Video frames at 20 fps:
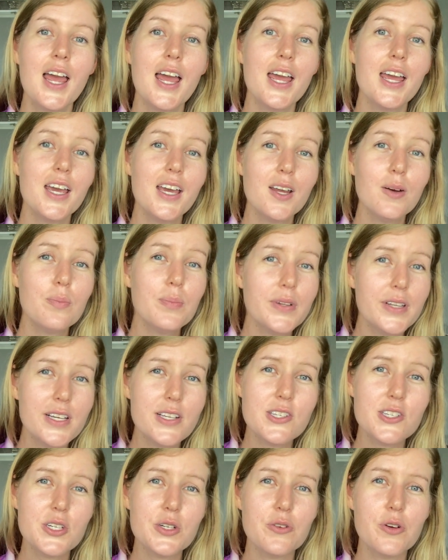And
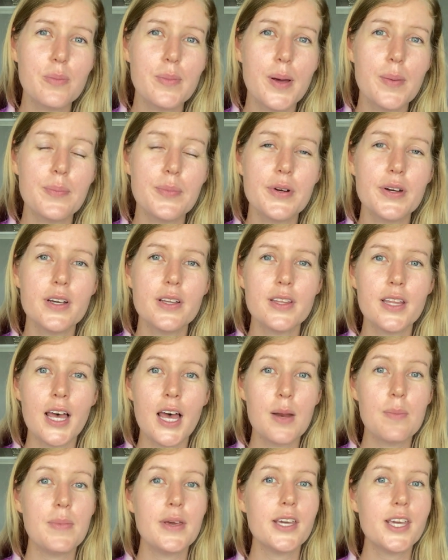please do remember
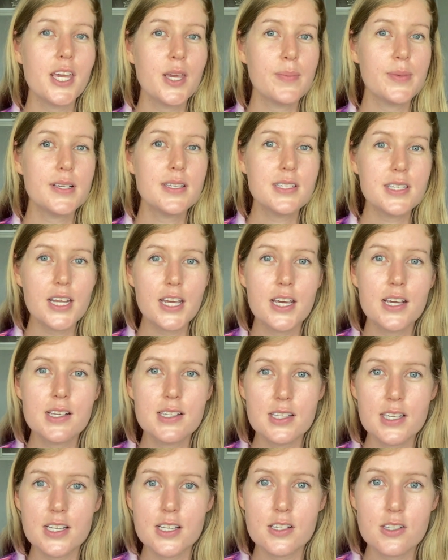that making
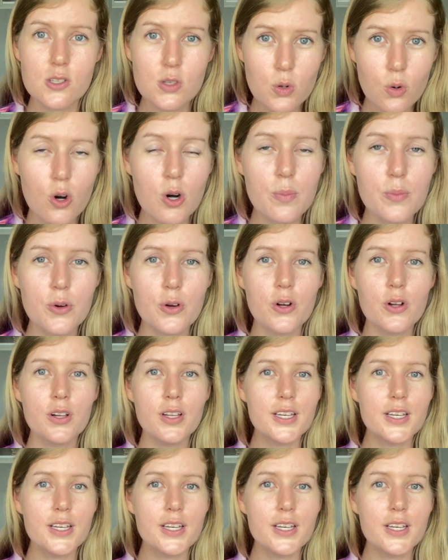mistakes is normal.